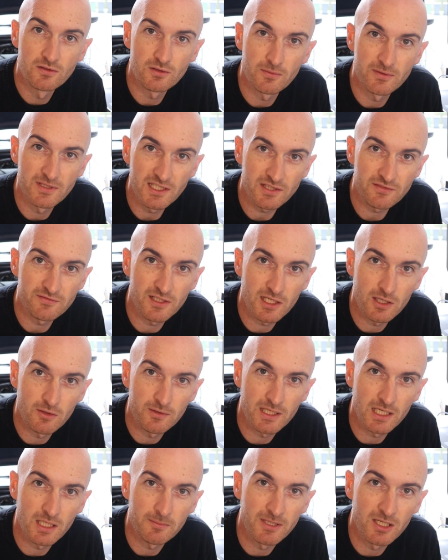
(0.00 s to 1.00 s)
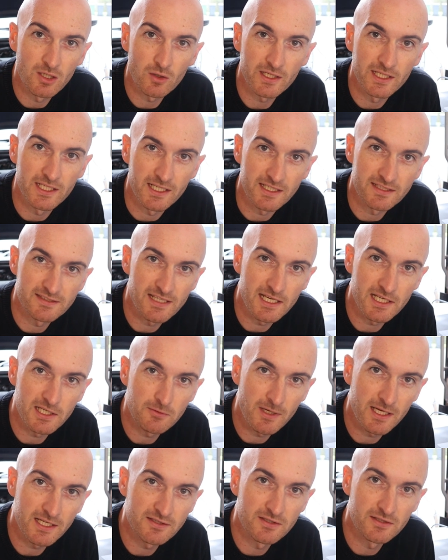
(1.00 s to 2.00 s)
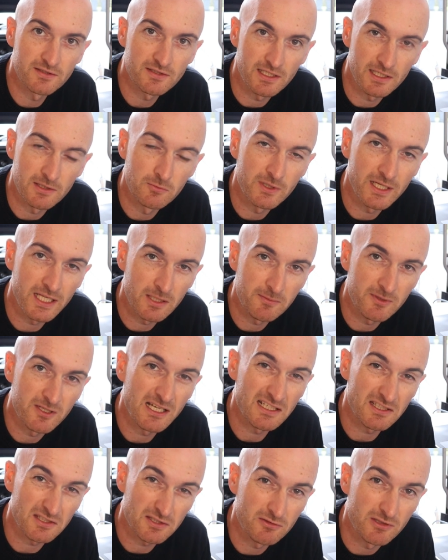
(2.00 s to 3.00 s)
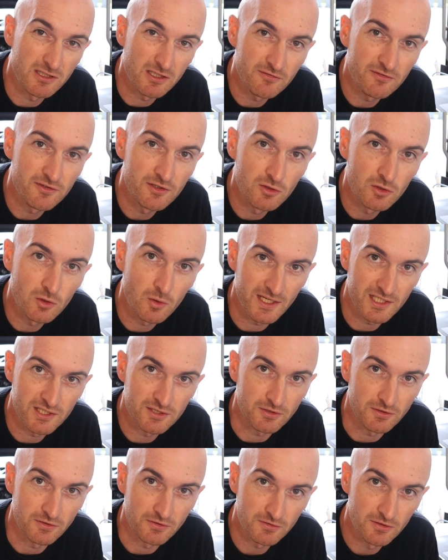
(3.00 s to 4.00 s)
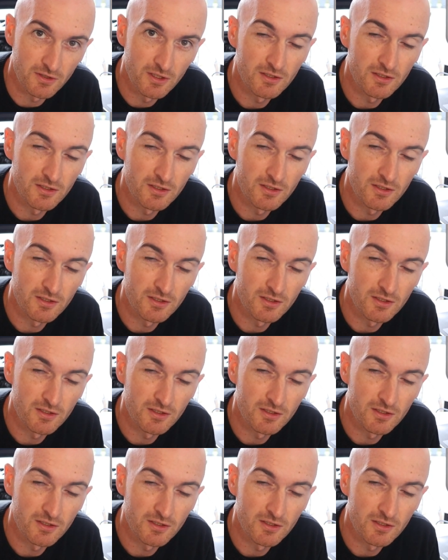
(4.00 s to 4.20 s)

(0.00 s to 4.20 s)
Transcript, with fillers: So in this video we're going to be looking at attenuators and we're going to be answering a few questions.